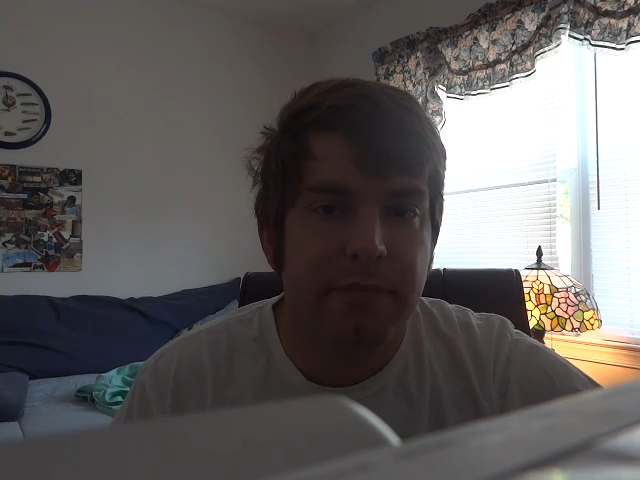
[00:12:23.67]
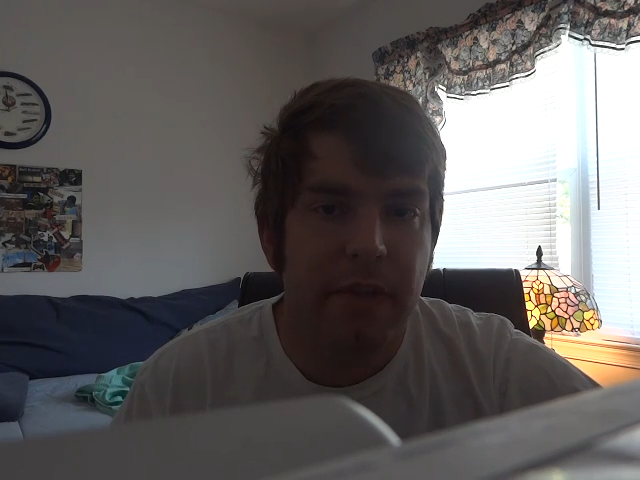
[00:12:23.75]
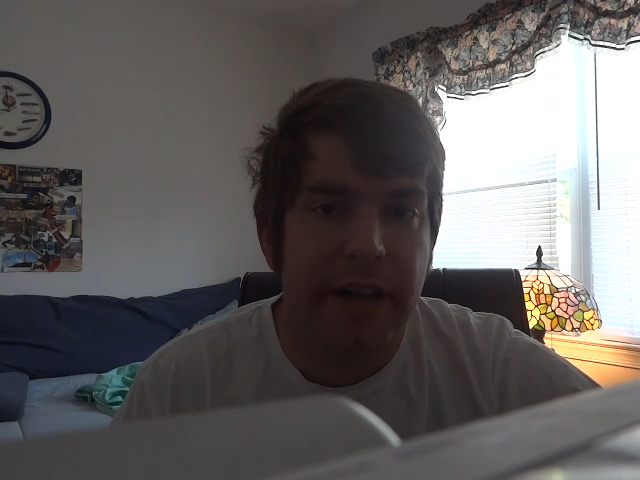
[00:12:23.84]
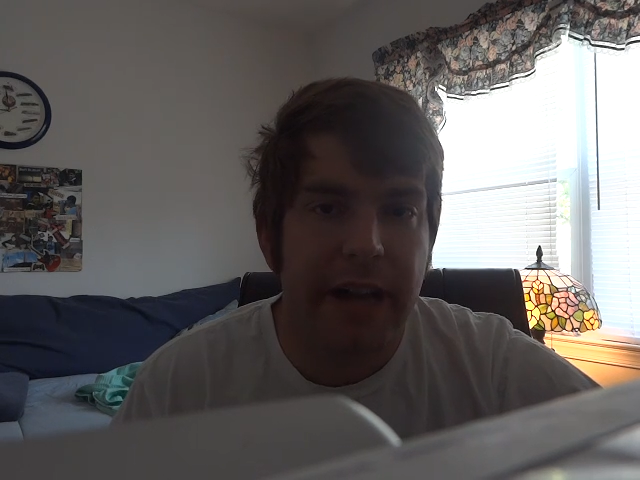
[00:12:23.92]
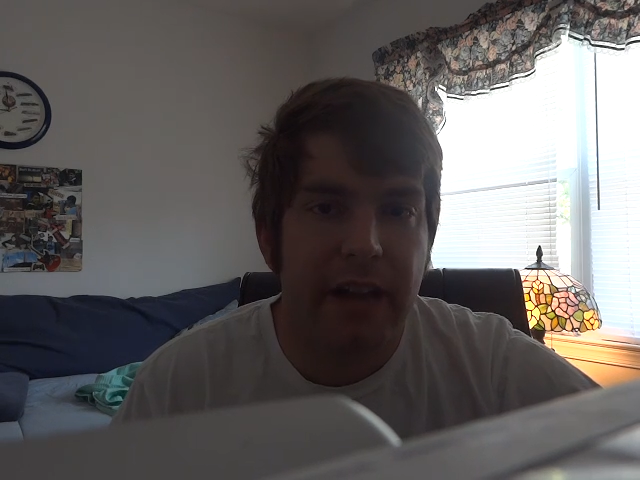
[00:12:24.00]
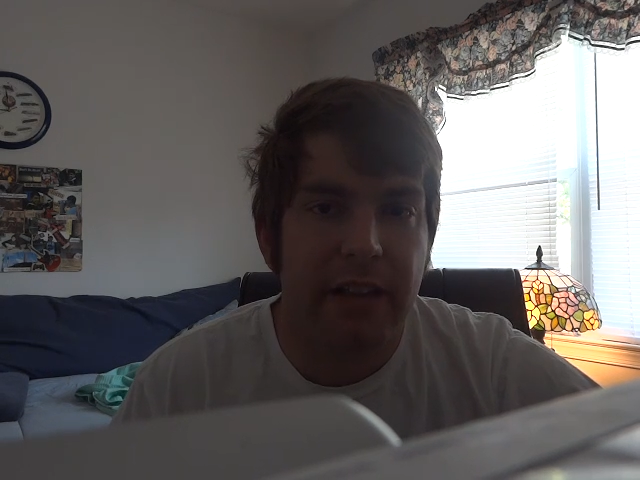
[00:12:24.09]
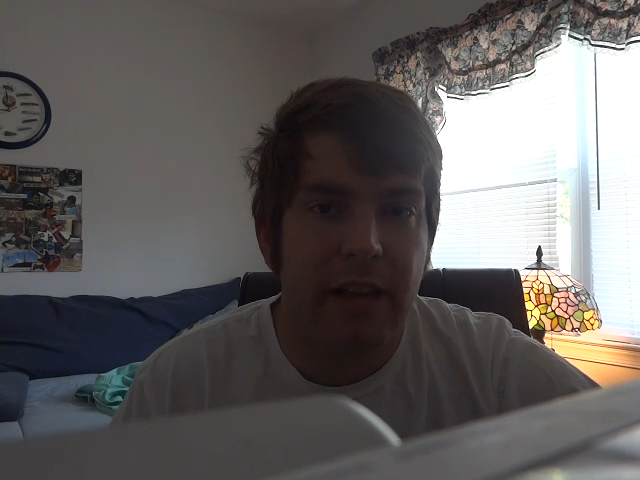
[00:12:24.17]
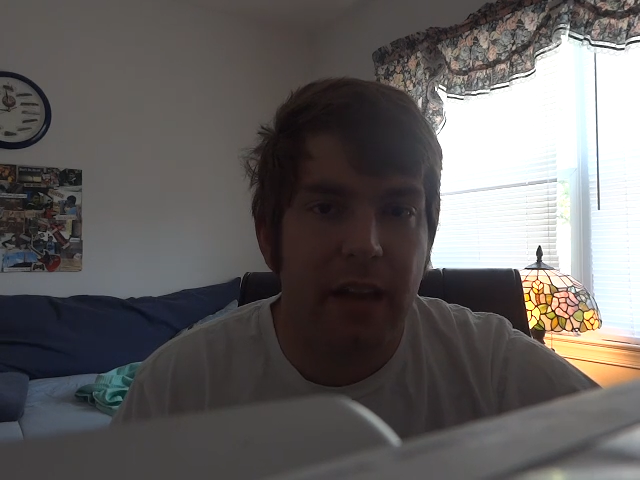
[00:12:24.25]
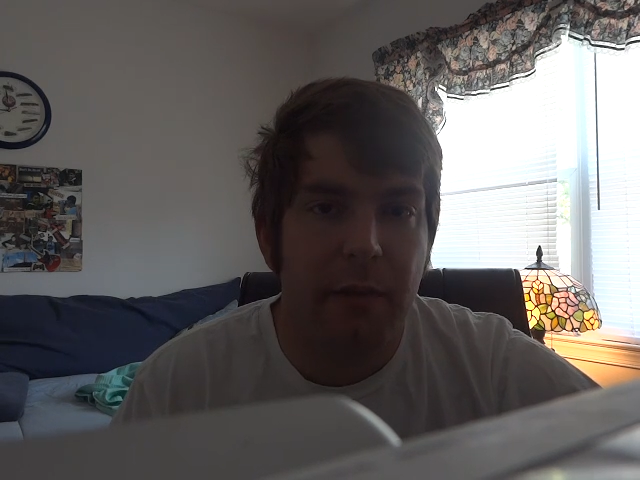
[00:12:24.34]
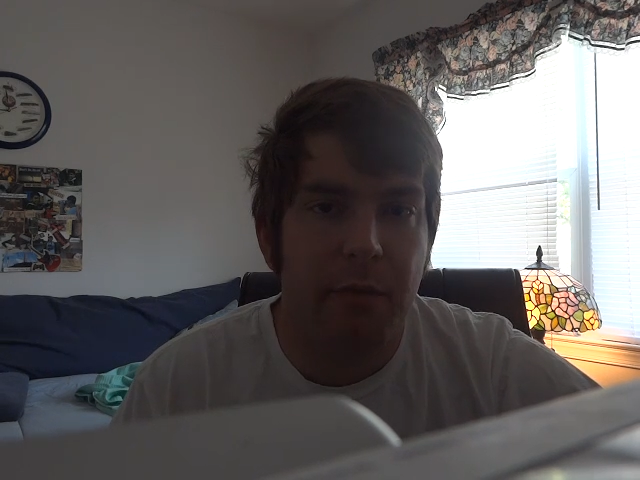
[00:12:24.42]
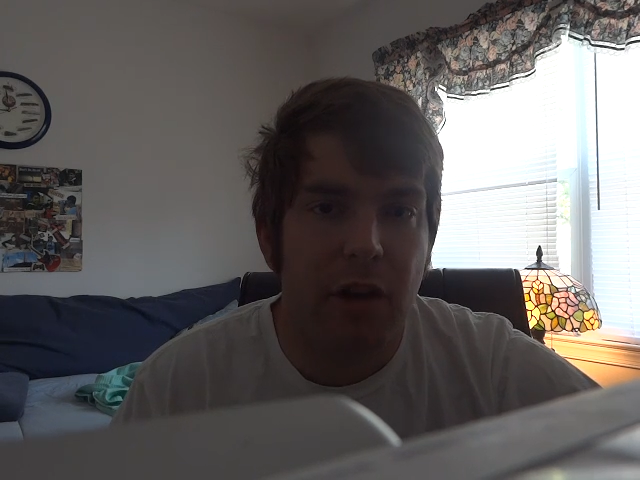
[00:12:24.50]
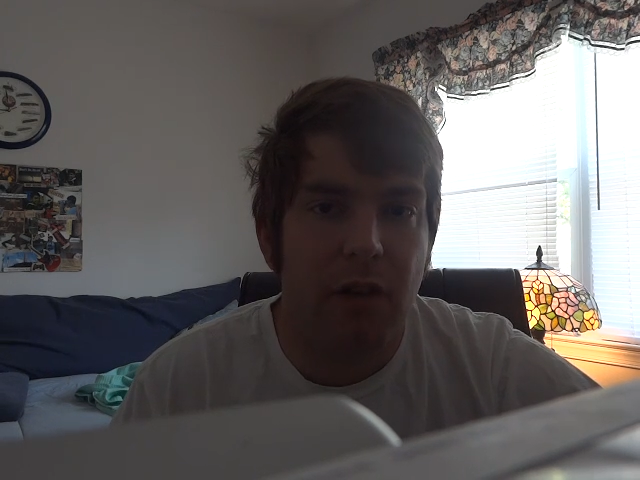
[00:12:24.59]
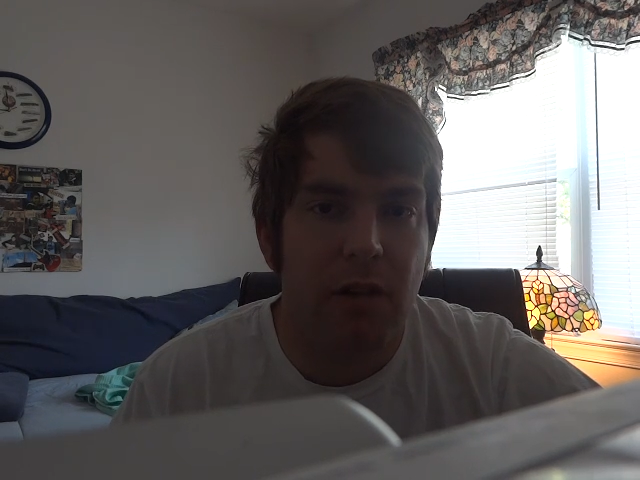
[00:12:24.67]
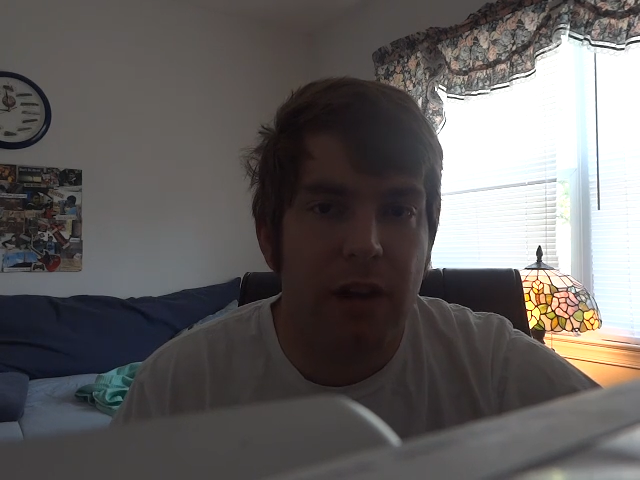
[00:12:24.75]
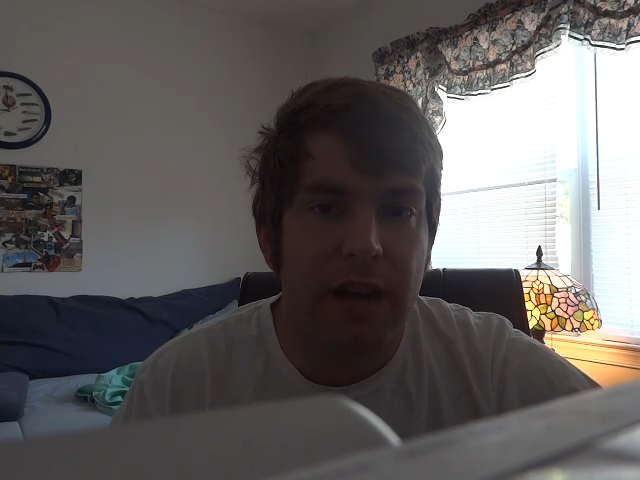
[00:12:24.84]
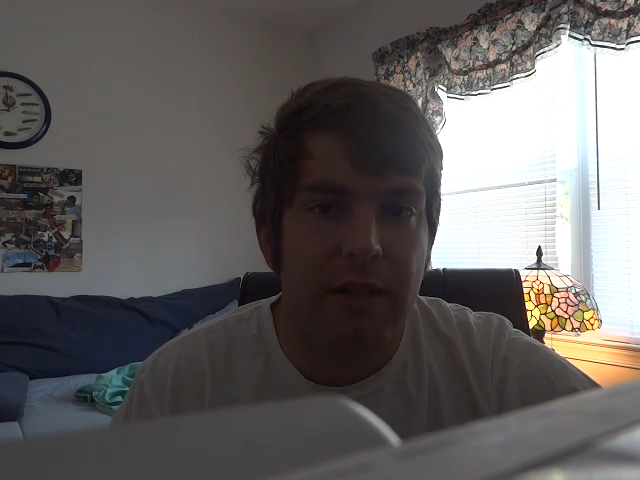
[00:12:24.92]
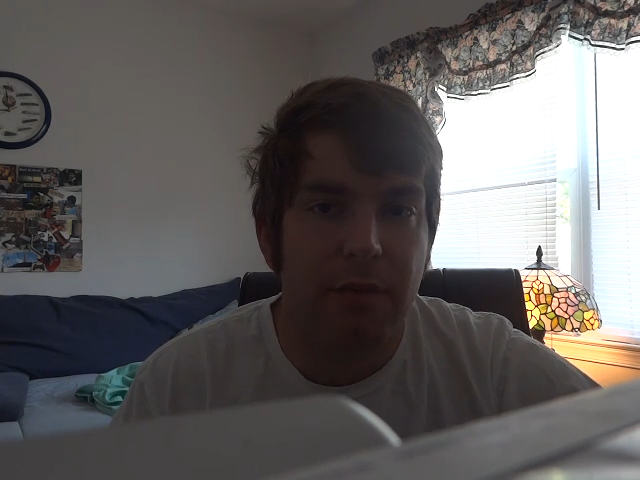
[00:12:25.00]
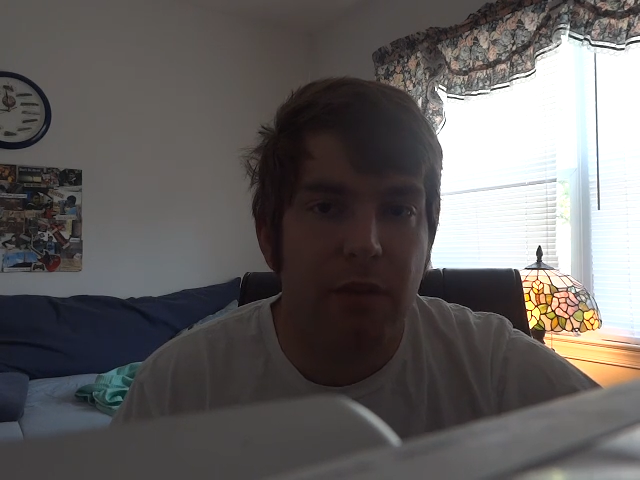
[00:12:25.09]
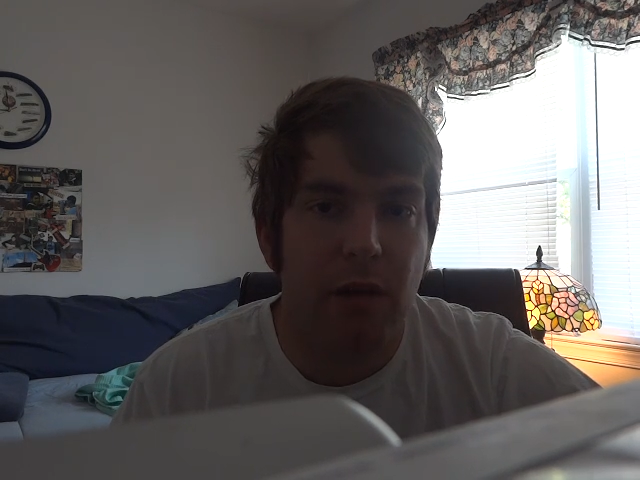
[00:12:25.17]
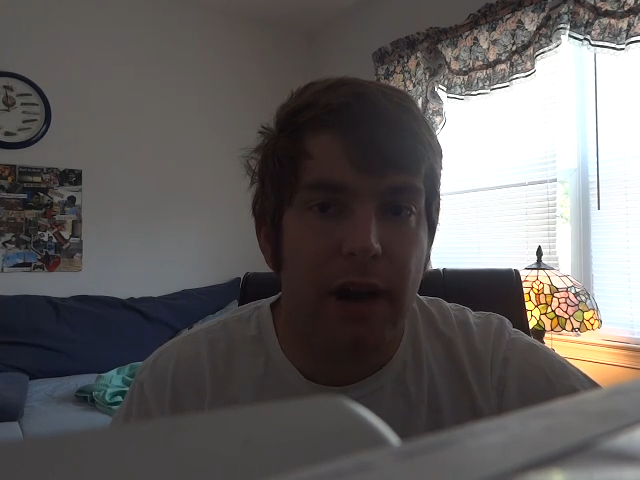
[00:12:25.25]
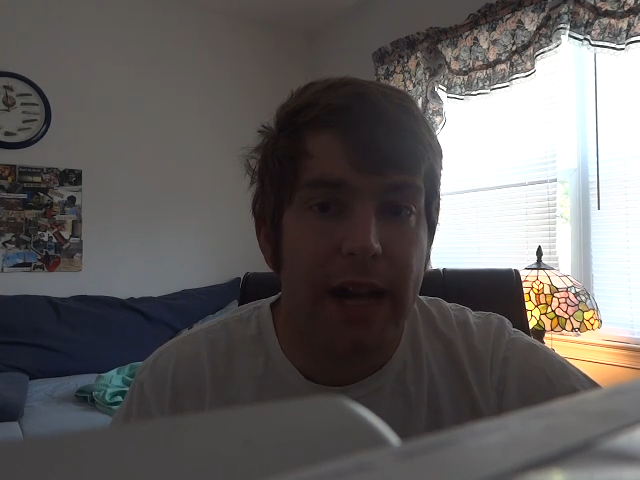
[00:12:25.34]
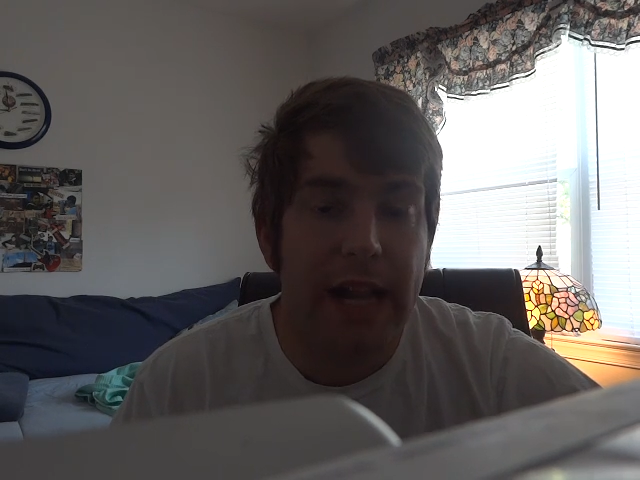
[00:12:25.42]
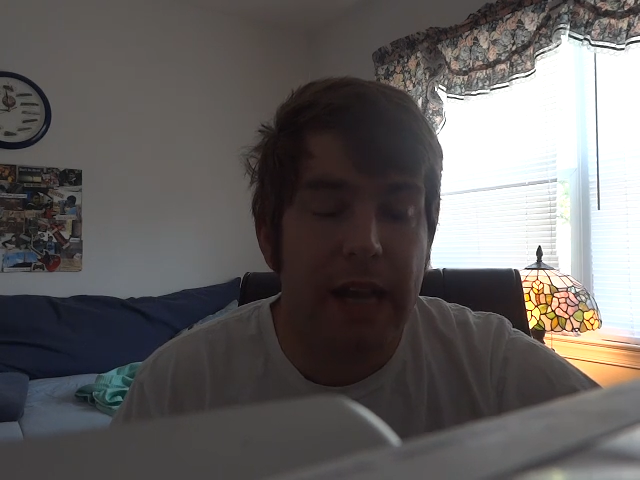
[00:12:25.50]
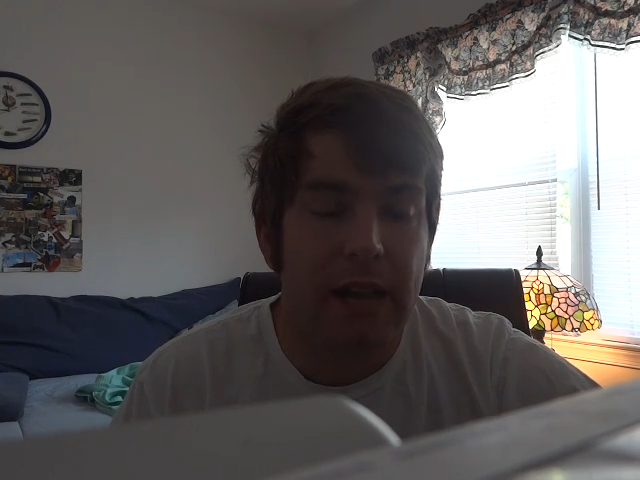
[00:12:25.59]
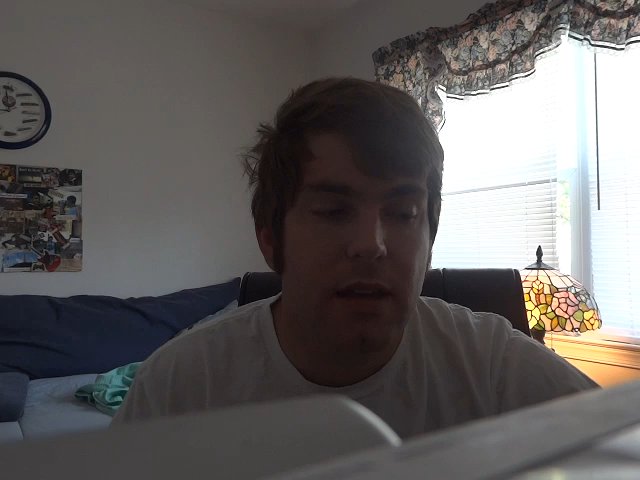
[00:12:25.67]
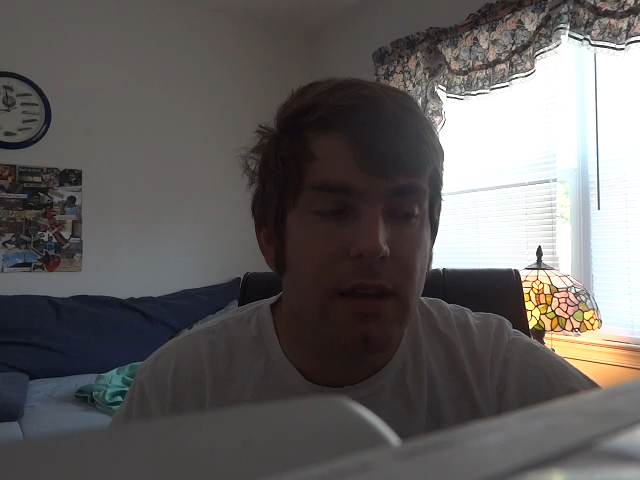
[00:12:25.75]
like I said, I'm recording in 480.